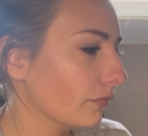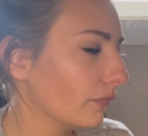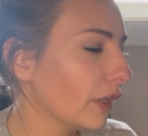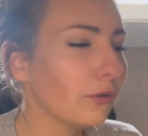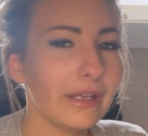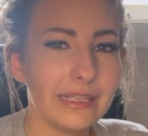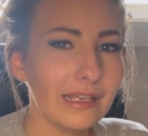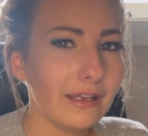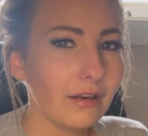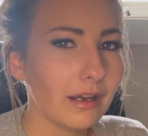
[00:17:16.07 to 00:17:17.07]
You know, I think
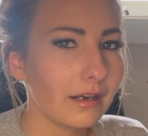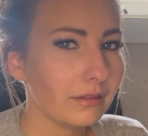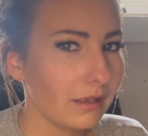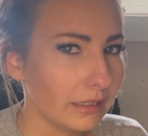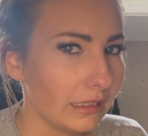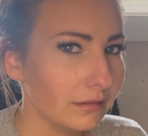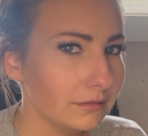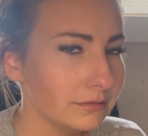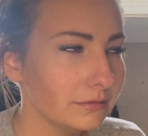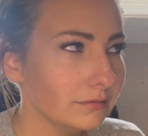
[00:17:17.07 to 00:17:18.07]
I got kind of lucky.
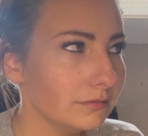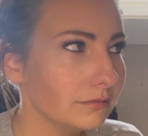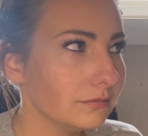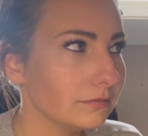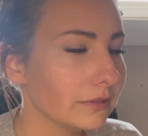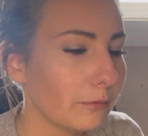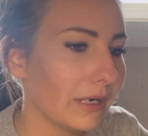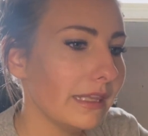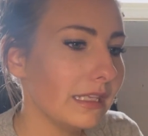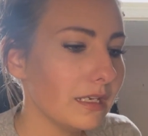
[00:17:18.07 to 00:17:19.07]
Like when
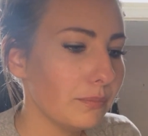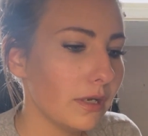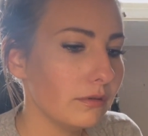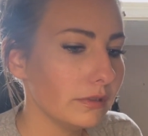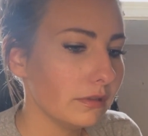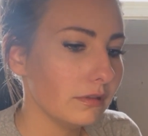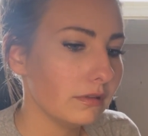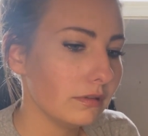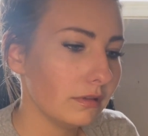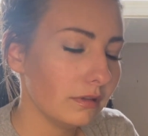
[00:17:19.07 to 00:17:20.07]
I think about
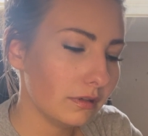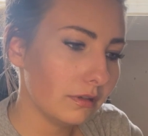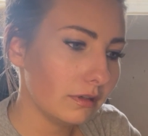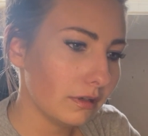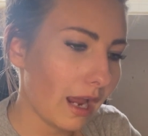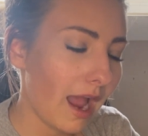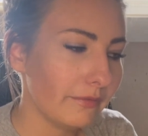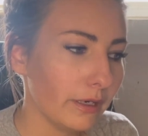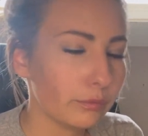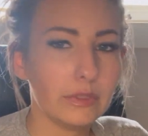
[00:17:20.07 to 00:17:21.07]

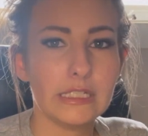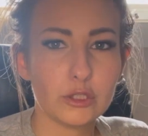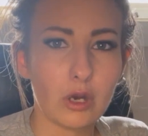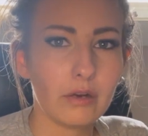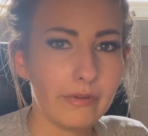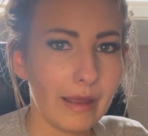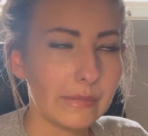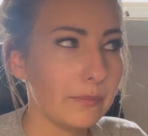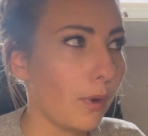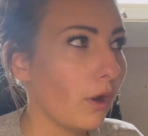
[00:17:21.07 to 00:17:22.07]
having a really strong
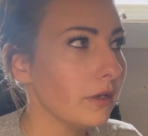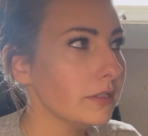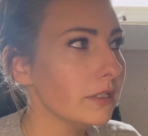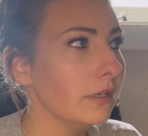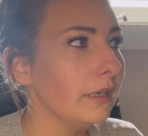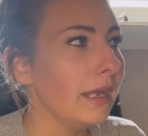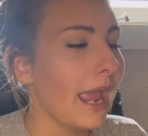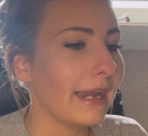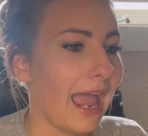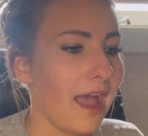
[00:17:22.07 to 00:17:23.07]
family bond
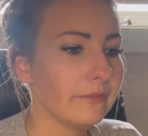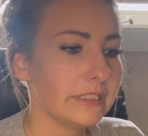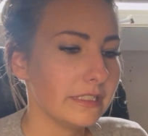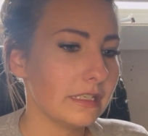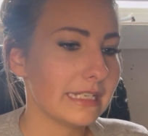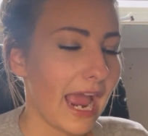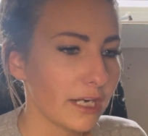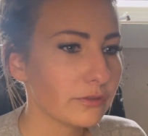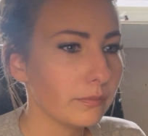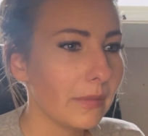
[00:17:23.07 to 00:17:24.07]
and having to
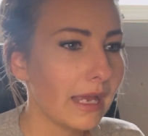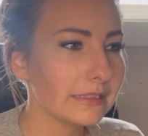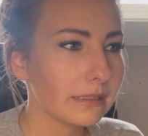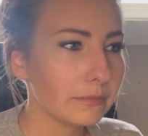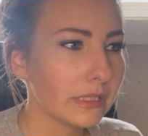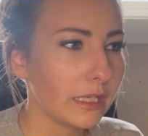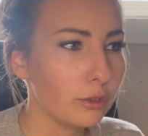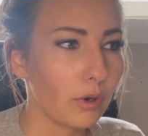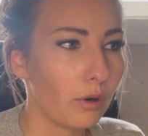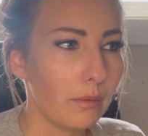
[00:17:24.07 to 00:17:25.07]
detach from that, something that you
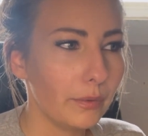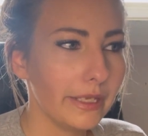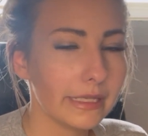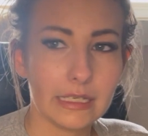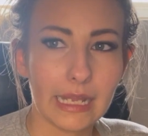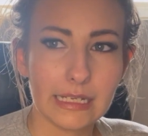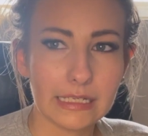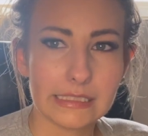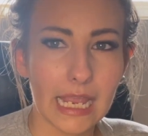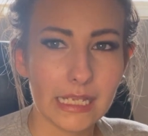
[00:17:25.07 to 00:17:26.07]
grow up with, and like
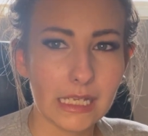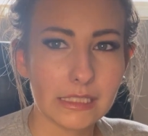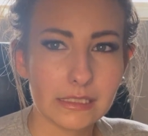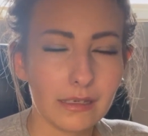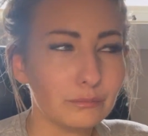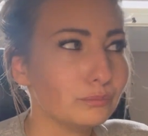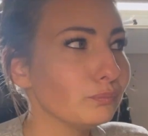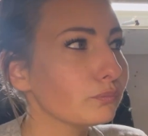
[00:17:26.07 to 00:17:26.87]
it's a